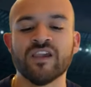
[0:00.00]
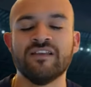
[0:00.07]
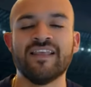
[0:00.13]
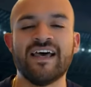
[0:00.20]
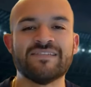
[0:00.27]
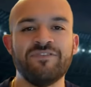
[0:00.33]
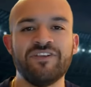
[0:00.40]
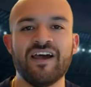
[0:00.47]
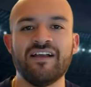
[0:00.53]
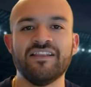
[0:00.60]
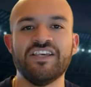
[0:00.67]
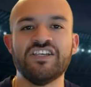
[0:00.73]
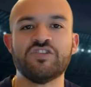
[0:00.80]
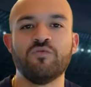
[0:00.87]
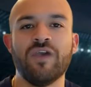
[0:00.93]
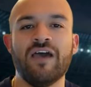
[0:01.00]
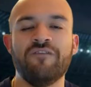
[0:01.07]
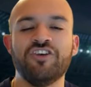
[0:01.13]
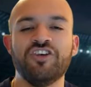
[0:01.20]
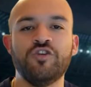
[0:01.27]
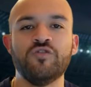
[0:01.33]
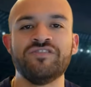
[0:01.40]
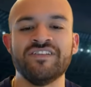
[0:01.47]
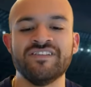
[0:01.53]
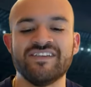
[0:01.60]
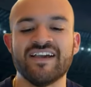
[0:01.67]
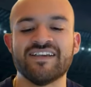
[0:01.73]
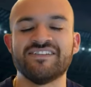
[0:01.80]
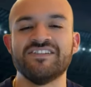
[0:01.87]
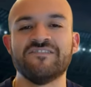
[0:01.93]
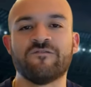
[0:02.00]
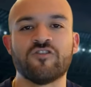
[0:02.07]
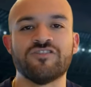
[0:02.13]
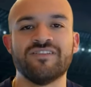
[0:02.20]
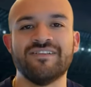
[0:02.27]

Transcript: Last but not least, we have the Houston Texans versus